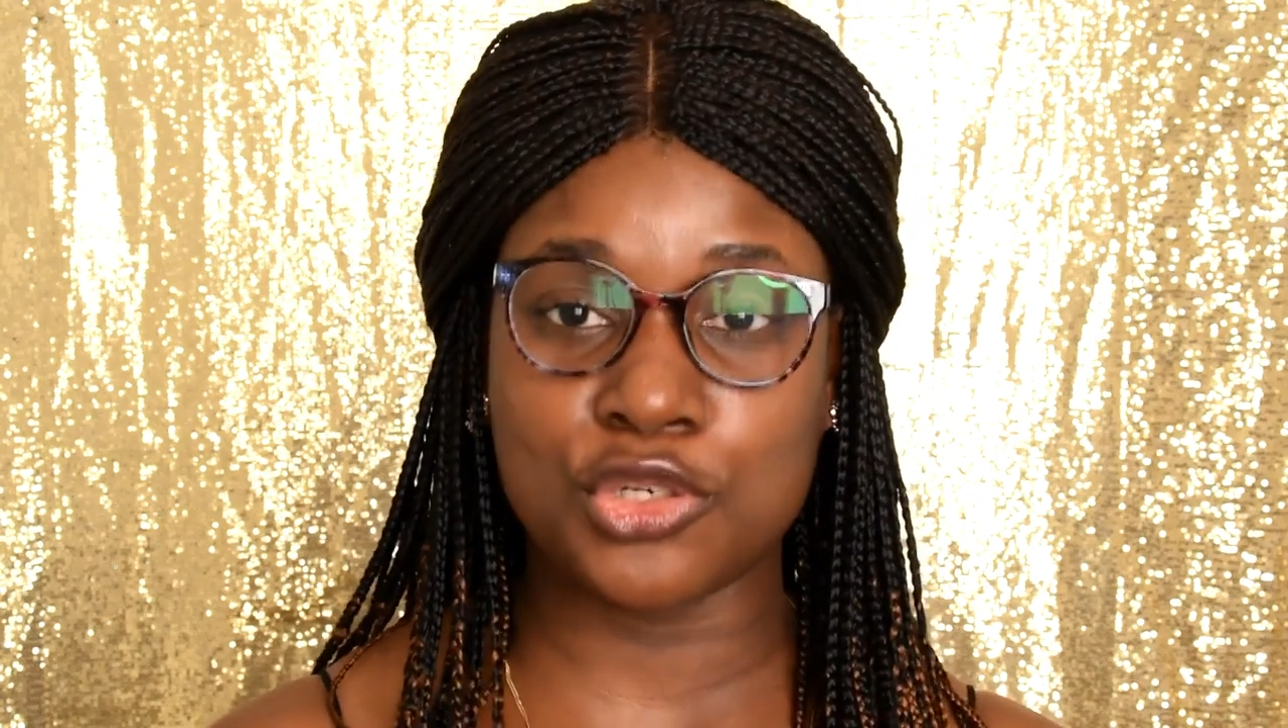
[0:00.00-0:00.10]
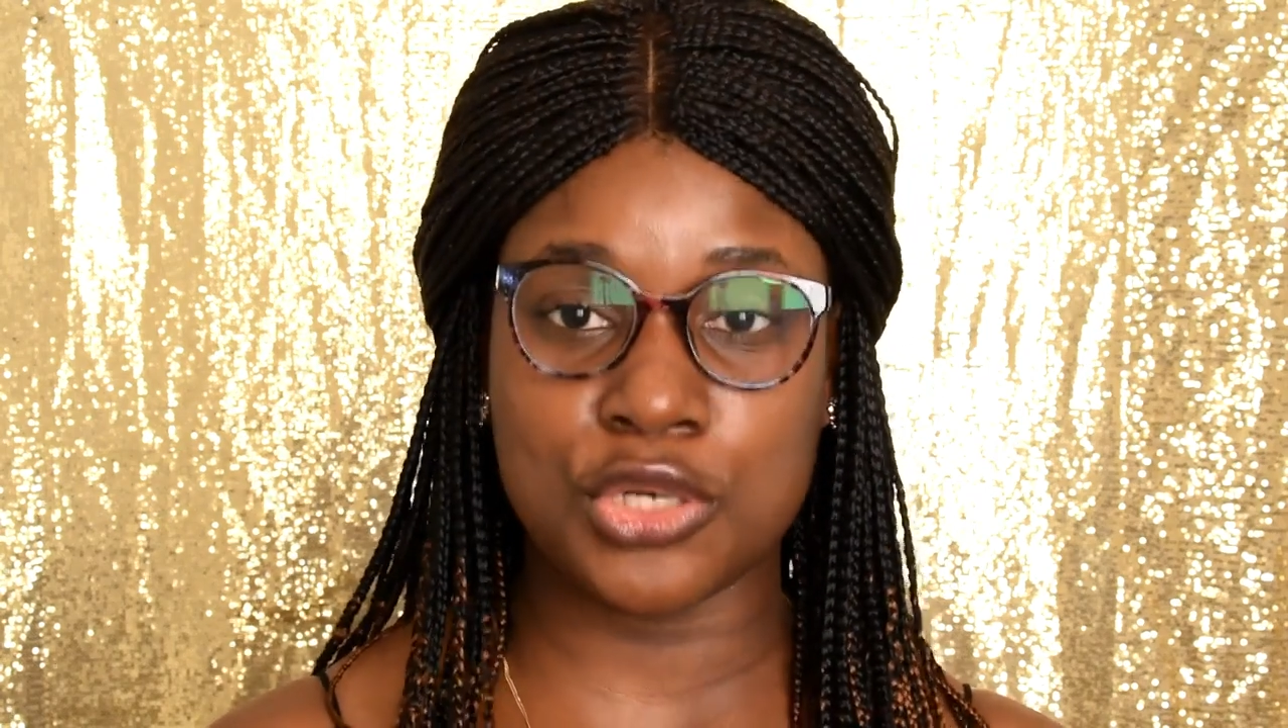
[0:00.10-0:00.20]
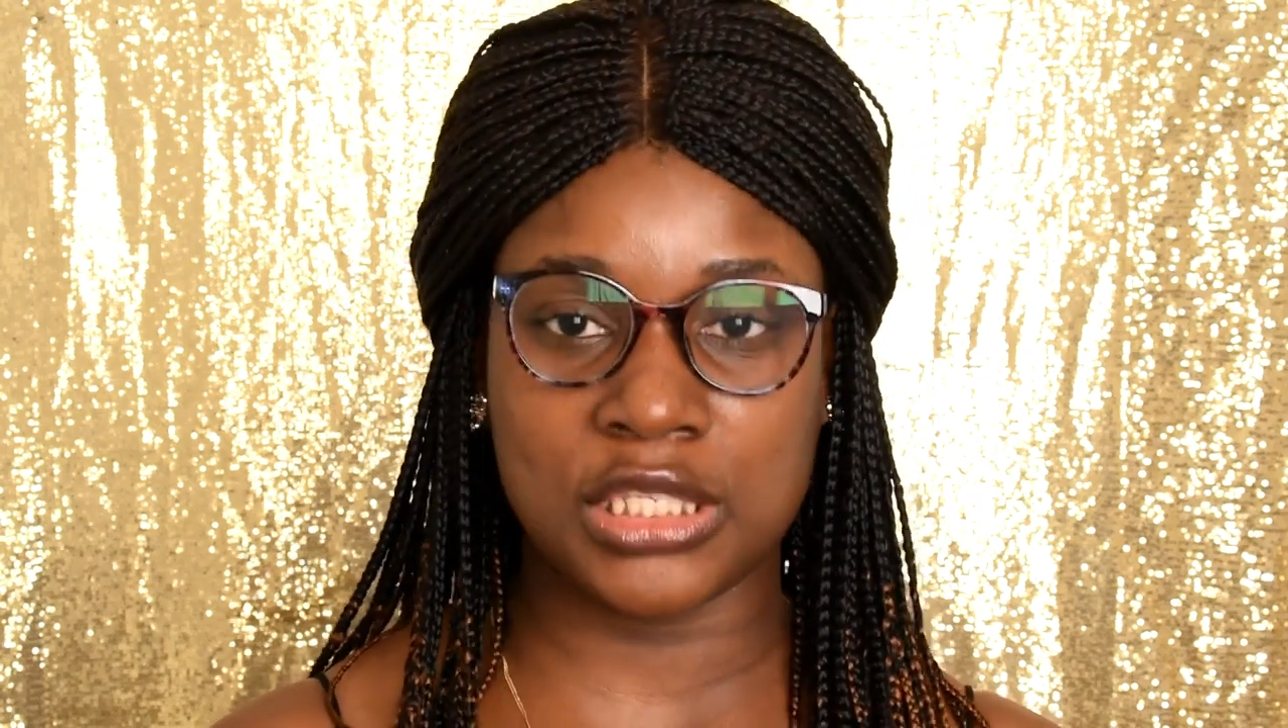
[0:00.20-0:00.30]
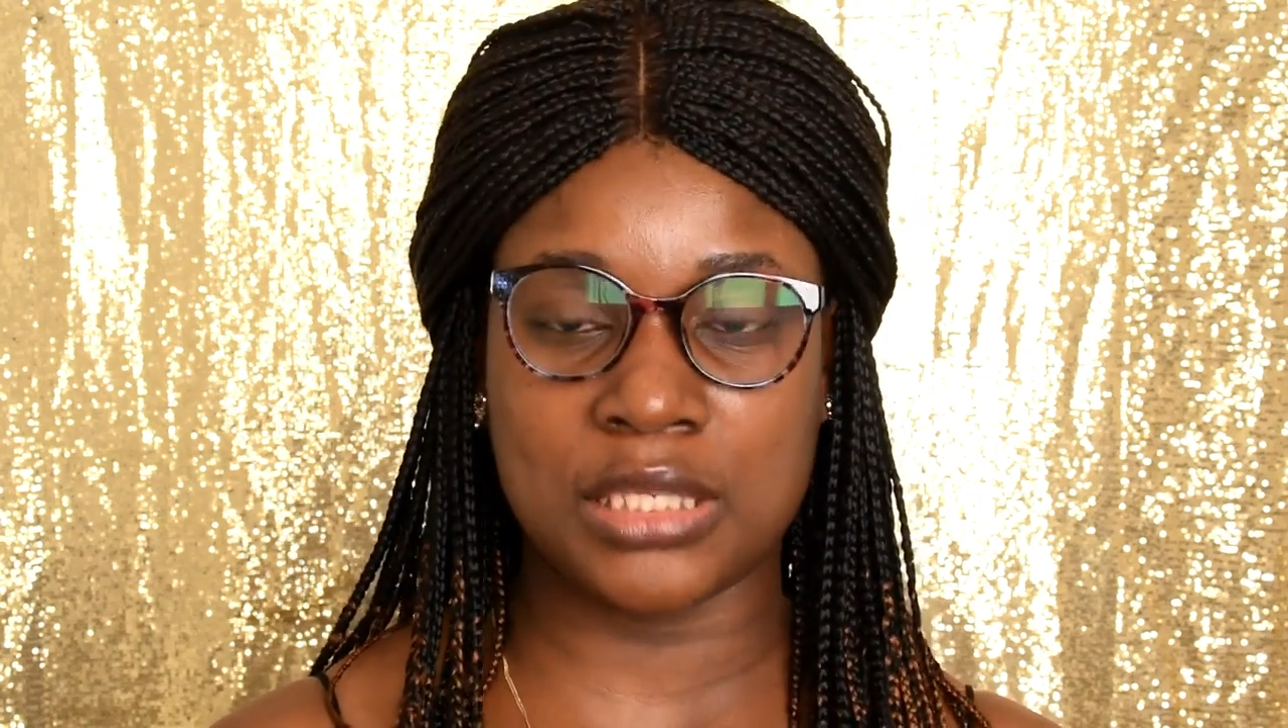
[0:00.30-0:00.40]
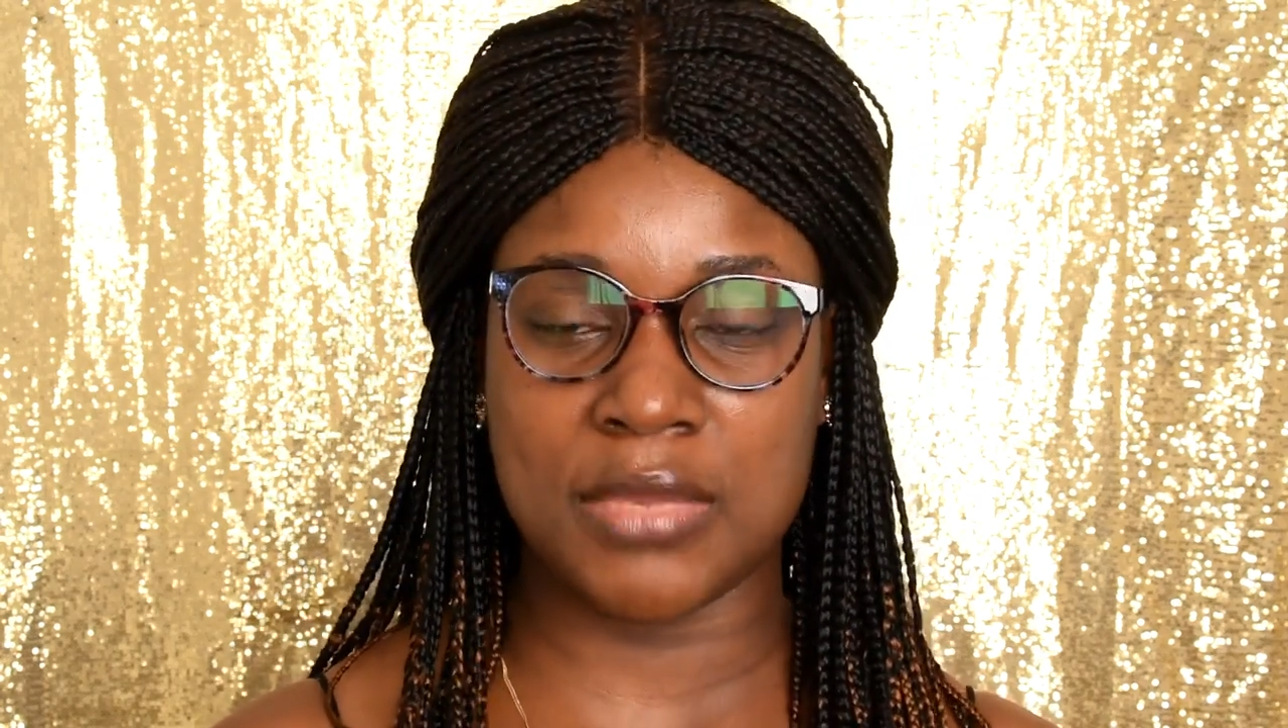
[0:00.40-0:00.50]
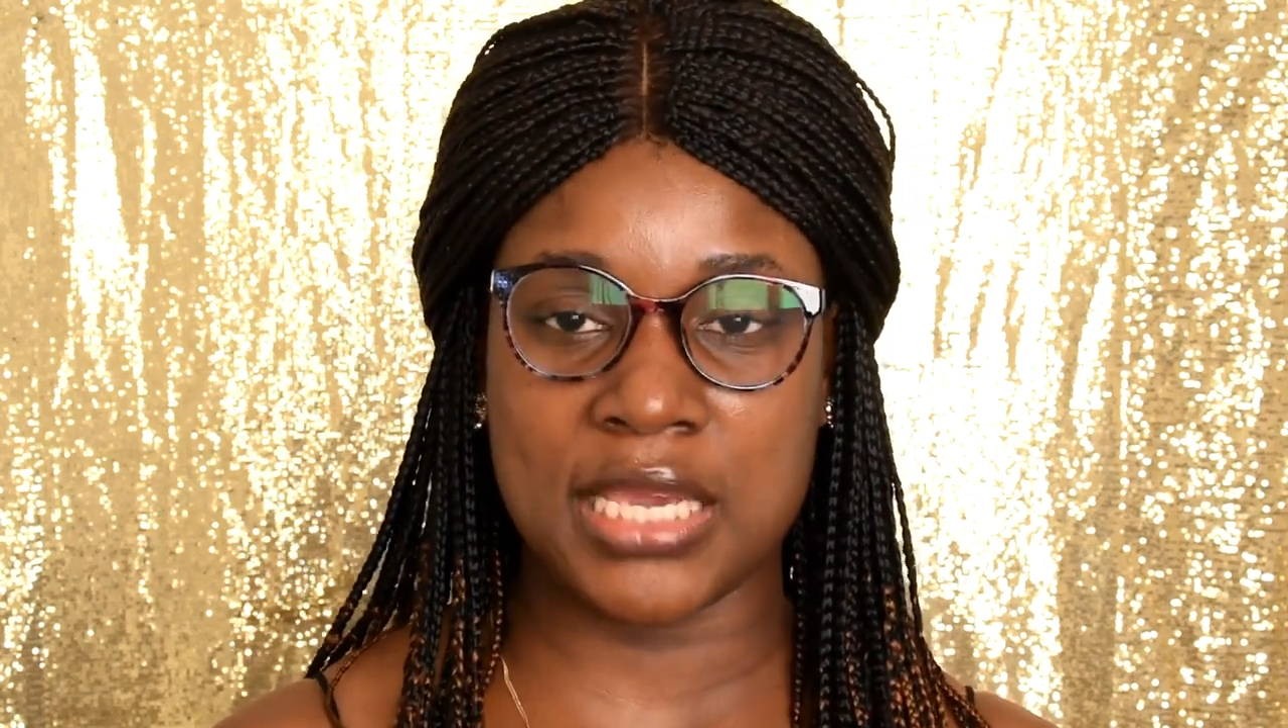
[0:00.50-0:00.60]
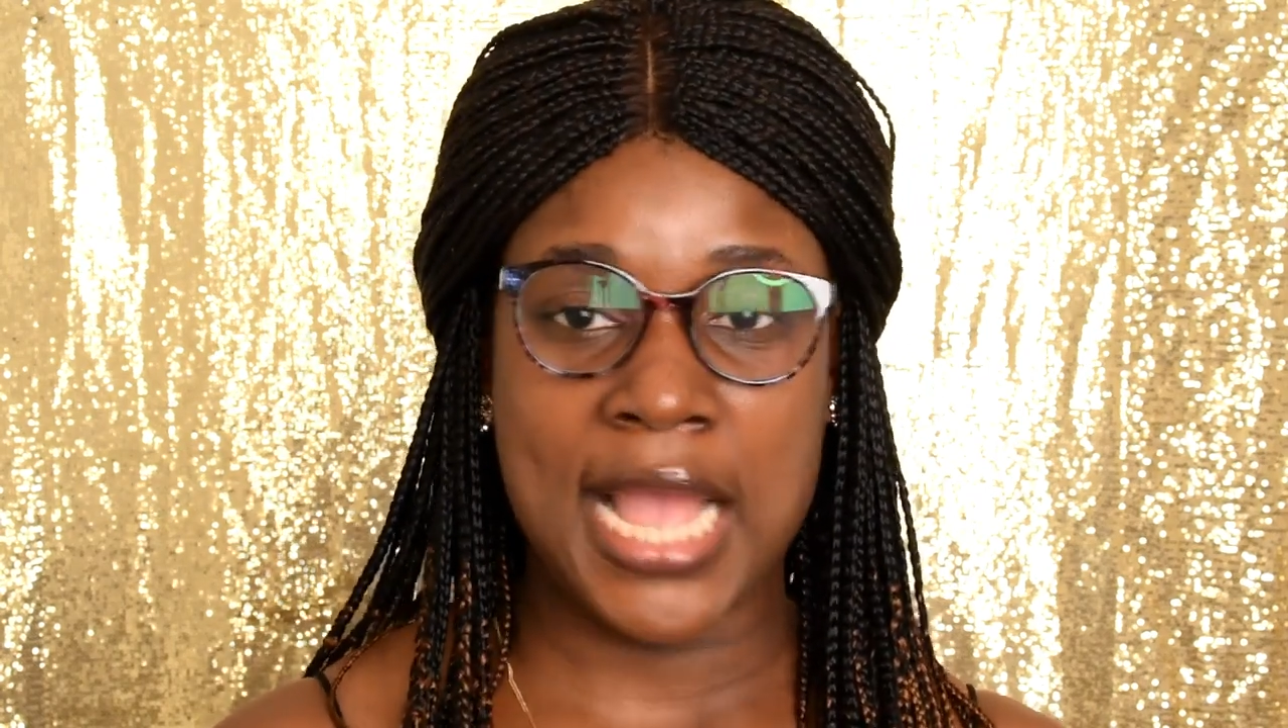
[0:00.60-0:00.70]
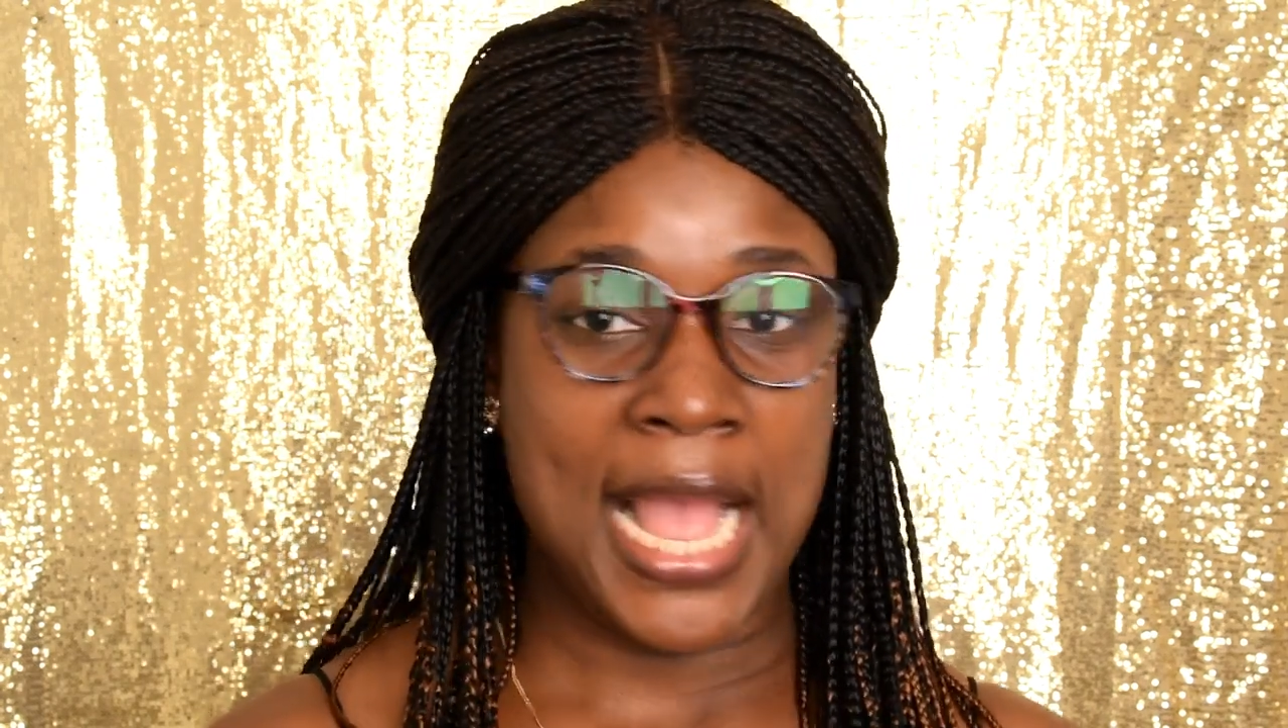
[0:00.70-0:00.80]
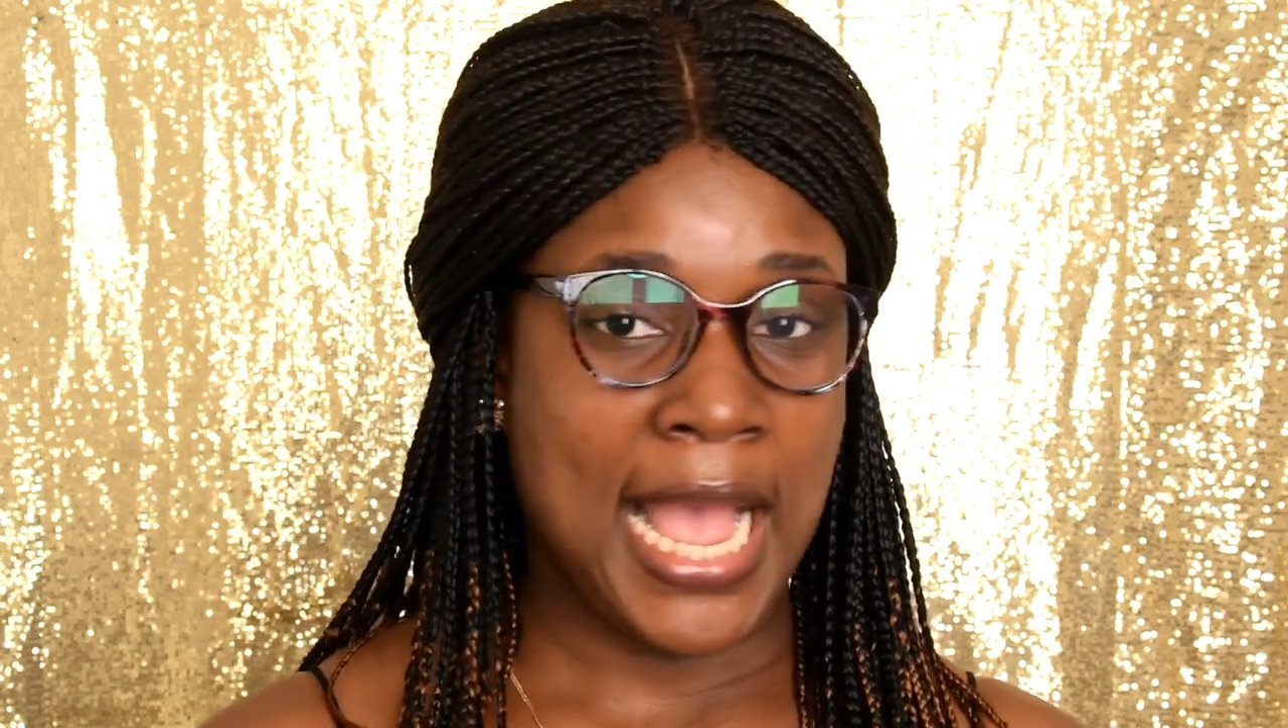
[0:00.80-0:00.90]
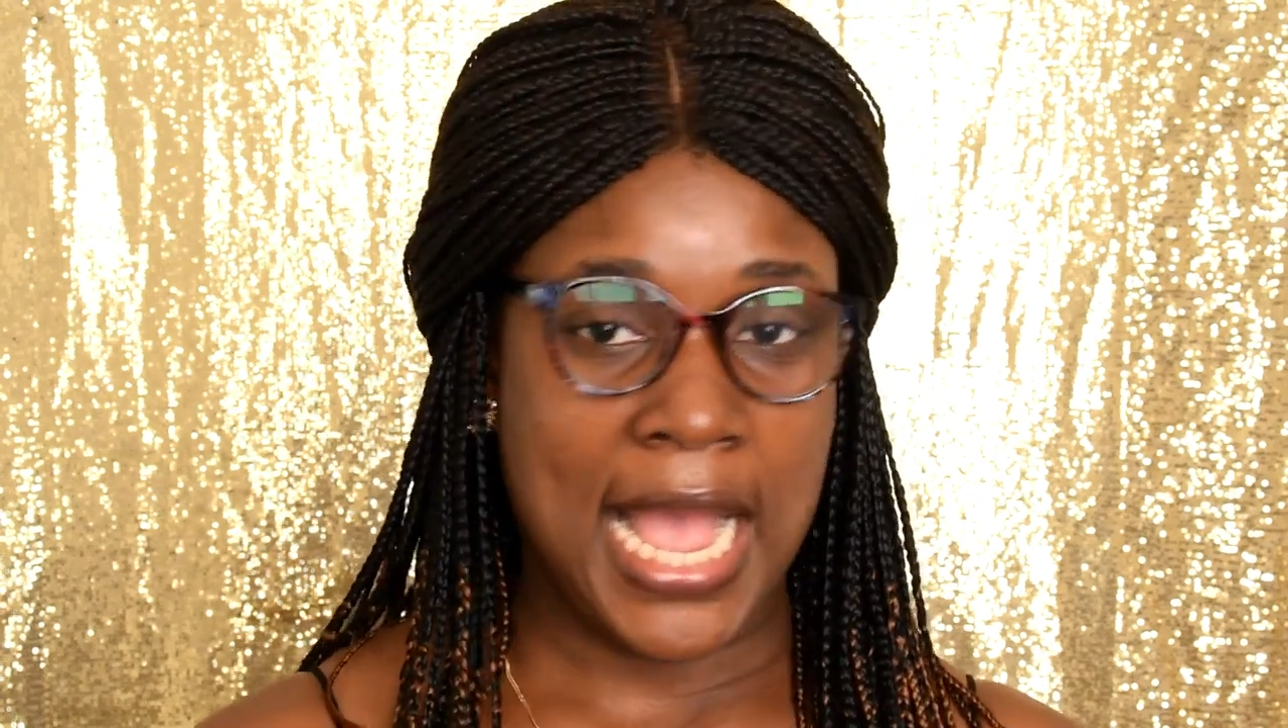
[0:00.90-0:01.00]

trust me,